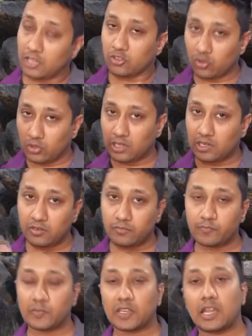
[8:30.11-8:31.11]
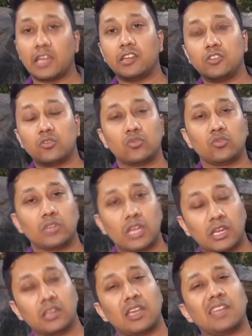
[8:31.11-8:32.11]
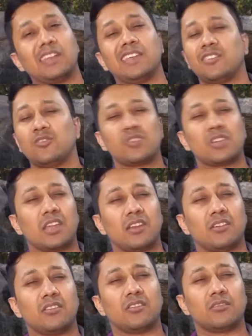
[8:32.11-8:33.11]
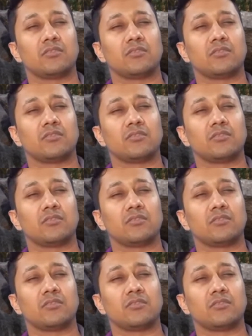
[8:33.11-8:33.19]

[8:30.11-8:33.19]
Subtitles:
So it will guide you through that, and then you can